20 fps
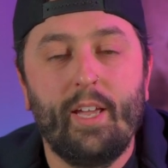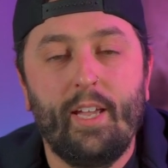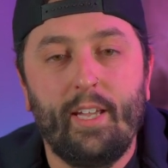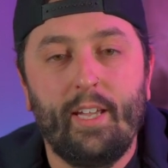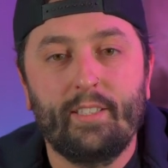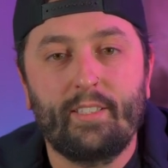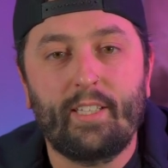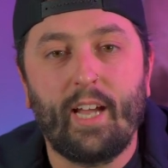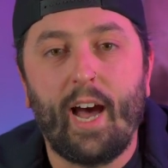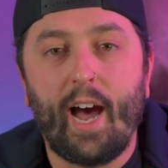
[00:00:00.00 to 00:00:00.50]

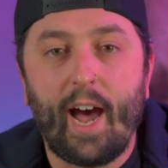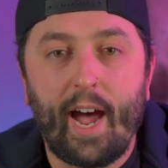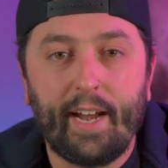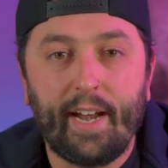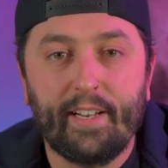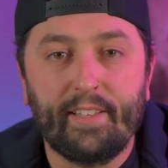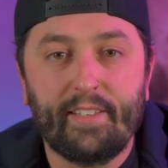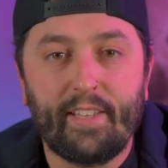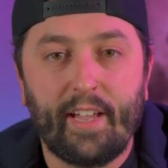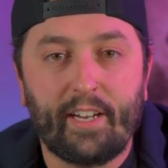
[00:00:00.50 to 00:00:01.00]
It's got eye
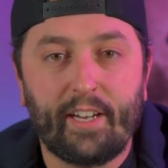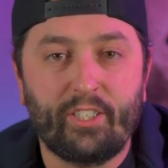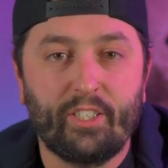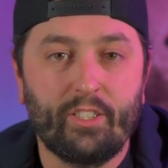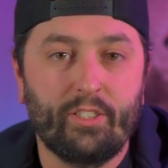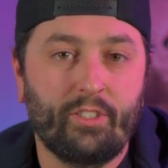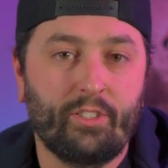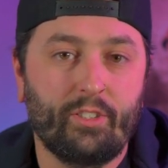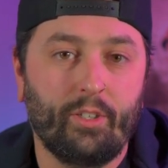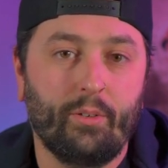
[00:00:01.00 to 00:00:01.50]

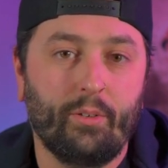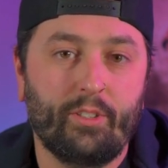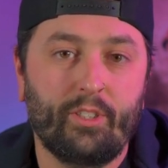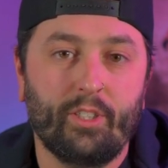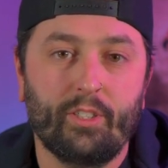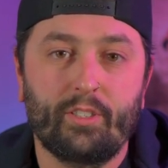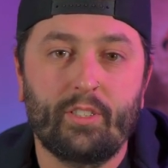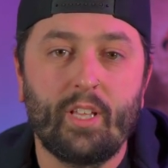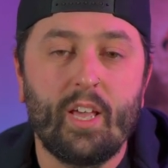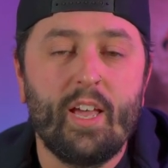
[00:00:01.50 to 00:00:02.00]
detection, so it
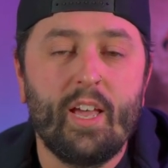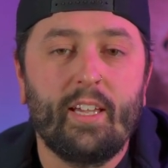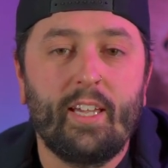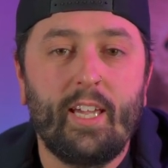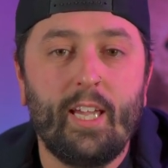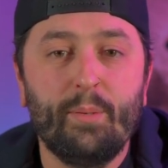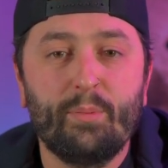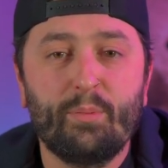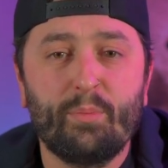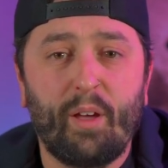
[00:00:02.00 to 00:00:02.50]
just
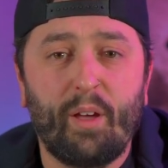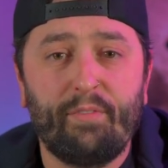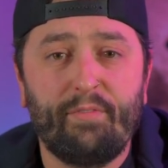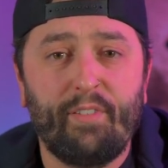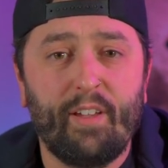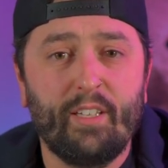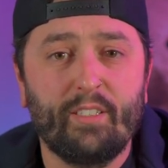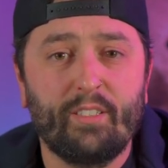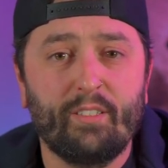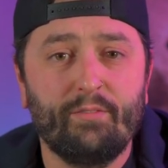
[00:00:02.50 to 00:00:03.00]
keeps my
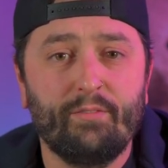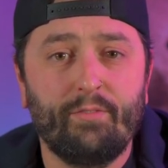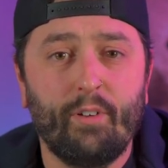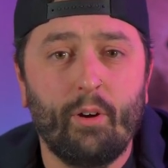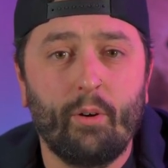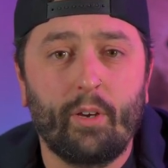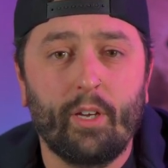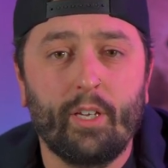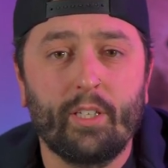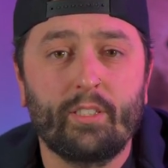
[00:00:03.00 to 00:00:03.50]
face in
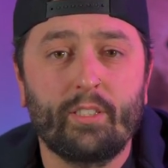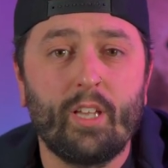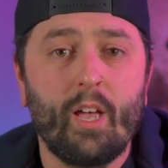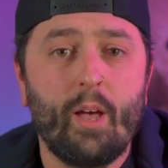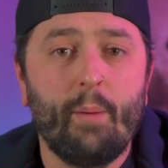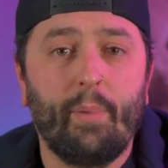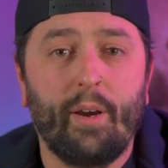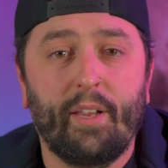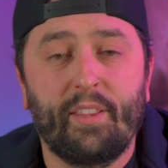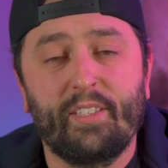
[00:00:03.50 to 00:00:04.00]
focus.
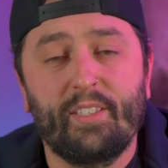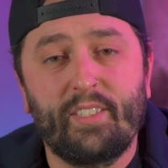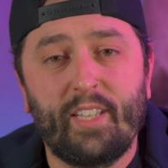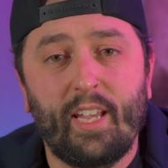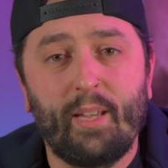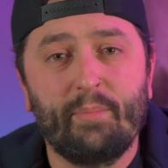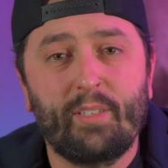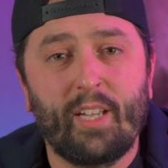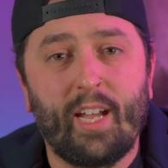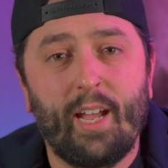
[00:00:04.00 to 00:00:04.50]
But at the
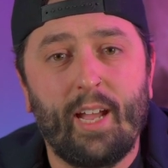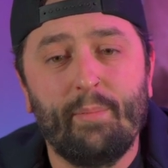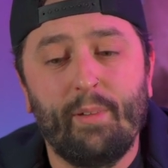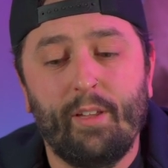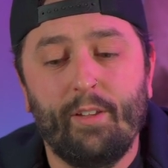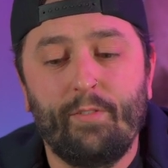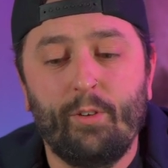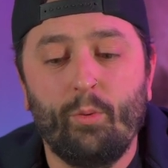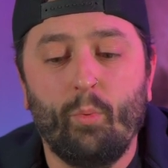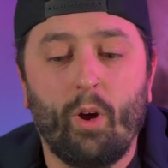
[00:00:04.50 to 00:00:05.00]
same time,
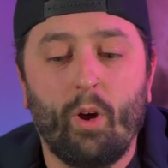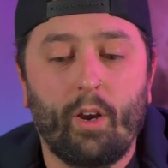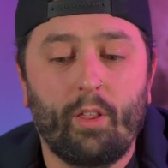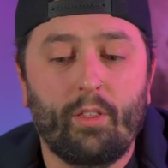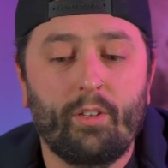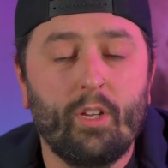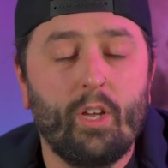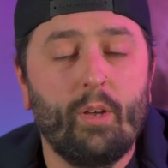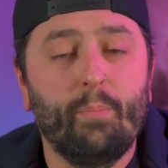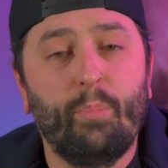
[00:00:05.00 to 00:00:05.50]
if you want
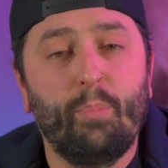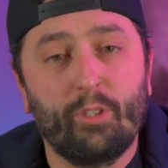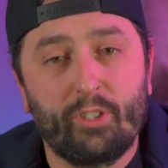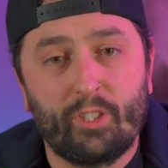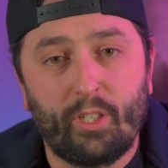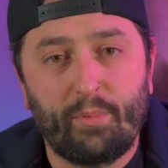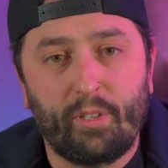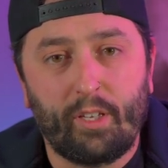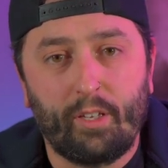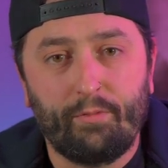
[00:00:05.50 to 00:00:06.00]
to put
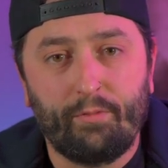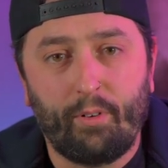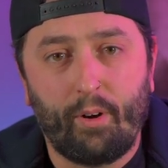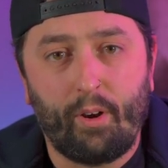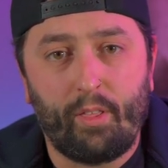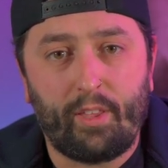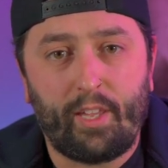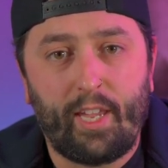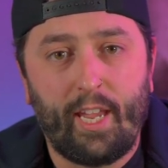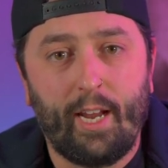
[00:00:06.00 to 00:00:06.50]
something in front
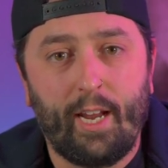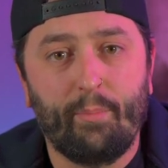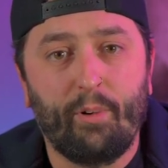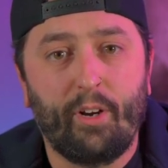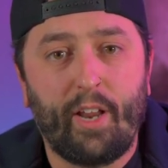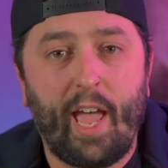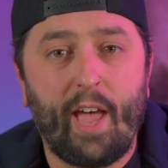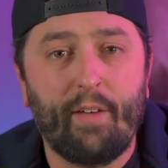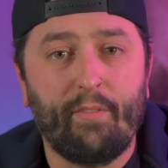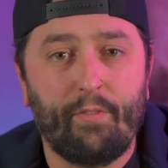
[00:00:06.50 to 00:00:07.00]
of the camera
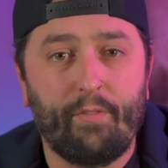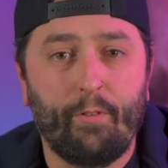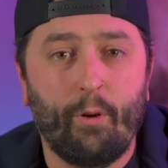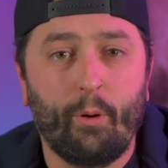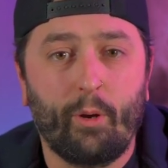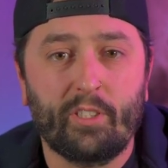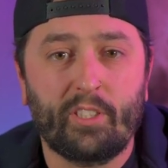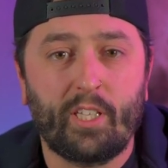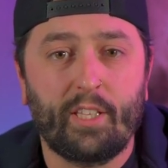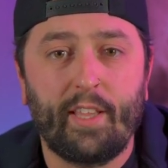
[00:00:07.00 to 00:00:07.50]
to have it
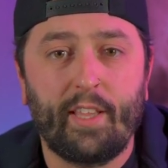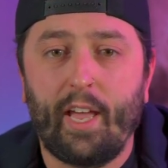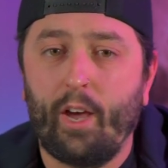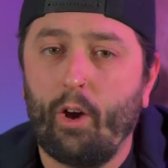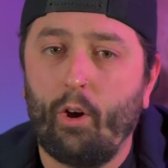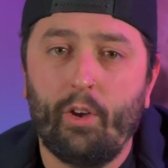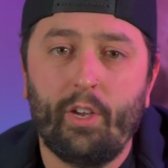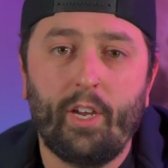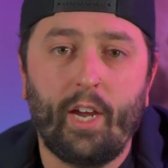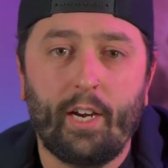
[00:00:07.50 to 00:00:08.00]
focus on that,
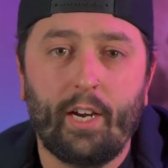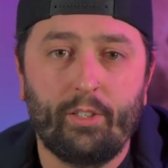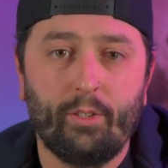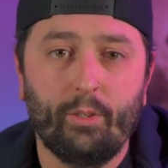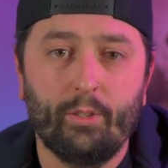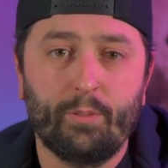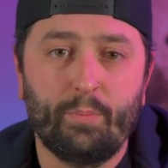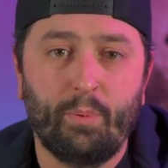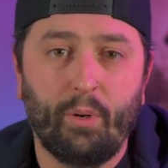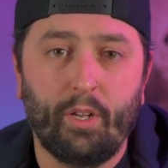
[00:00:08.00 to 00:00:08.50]
all you got to do
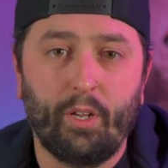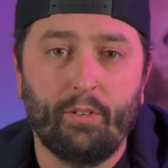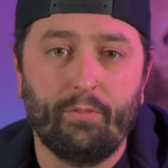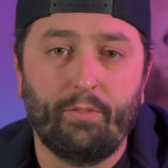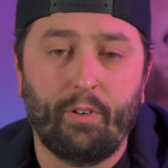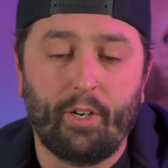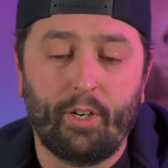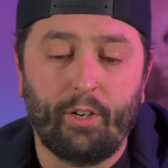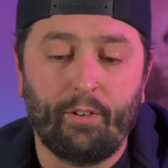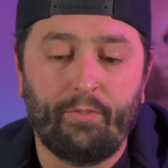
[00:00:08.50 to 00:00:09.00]
is put it in
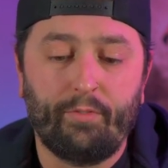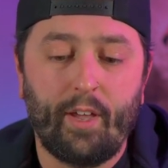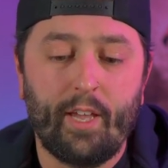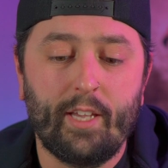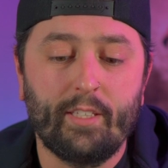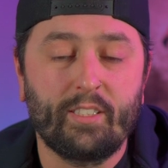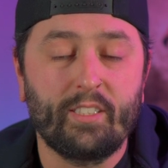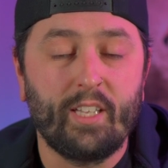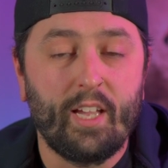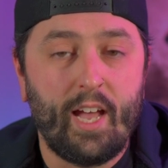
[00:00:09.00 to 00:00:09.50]
front of your
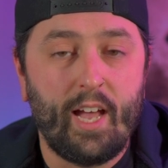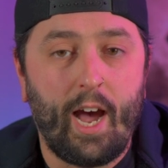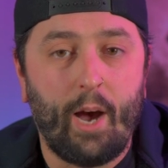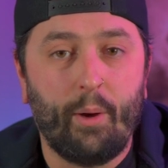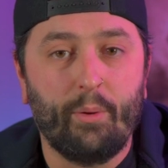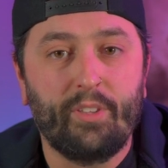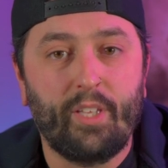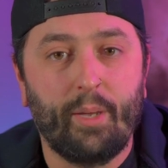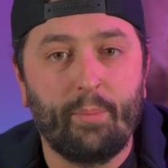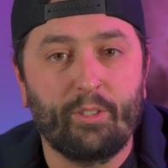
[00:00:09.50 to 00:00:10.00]
face. I
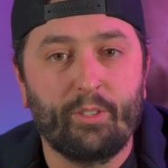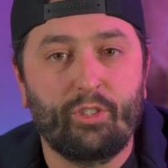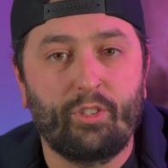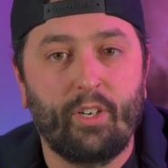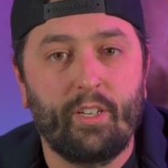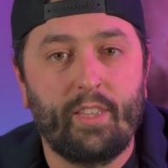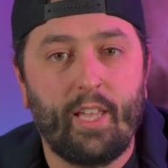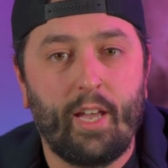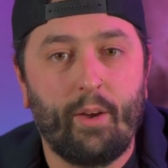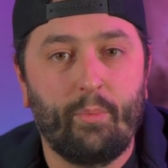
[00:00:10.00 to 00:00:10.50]
will
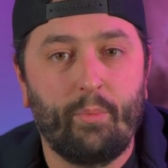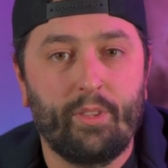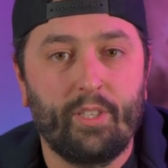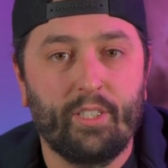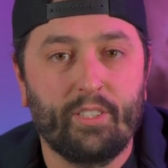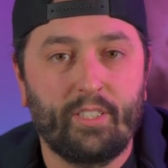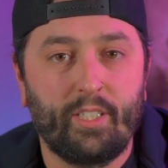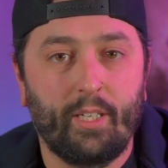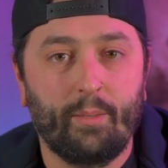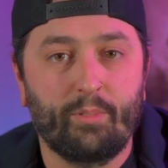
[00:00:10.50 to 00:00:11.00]
demonstrate that with
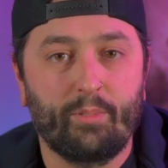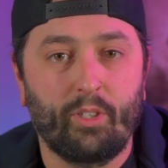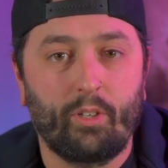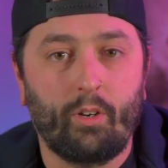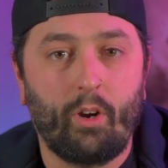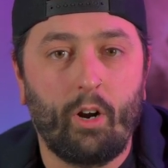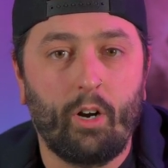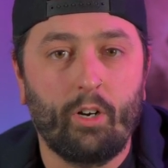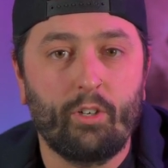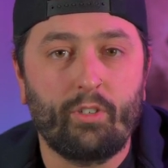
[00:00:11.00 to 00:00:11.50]
this
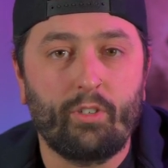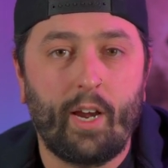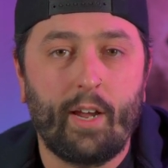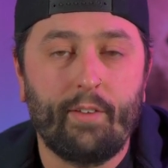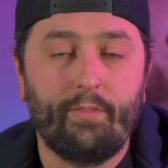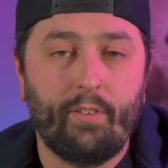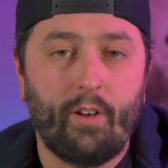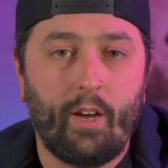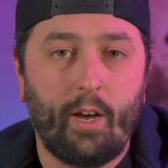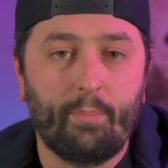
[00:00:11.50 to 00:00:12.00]
Samsung hard
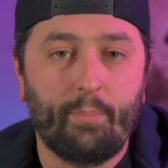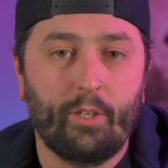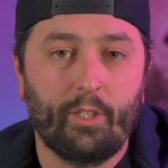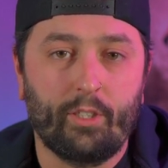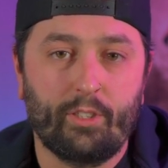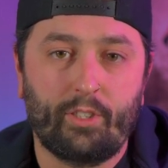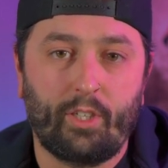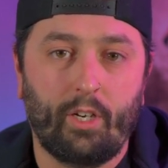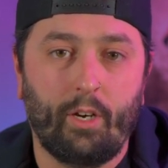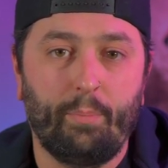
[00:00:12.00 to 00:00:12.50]
drive. I'm
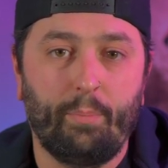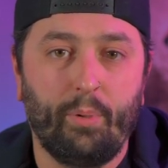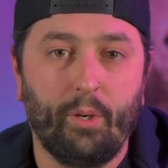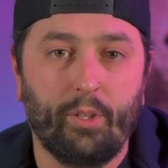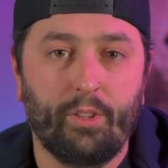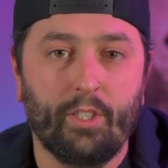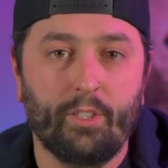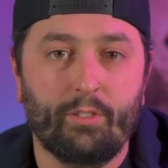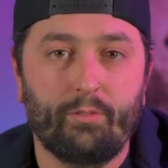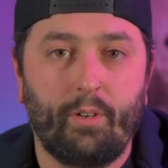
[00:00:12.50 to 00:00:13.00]
just going to
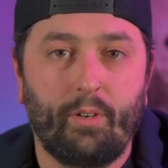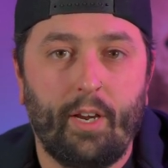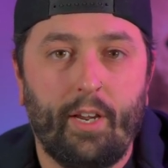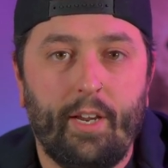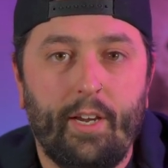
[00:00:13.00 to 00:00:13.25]
put this right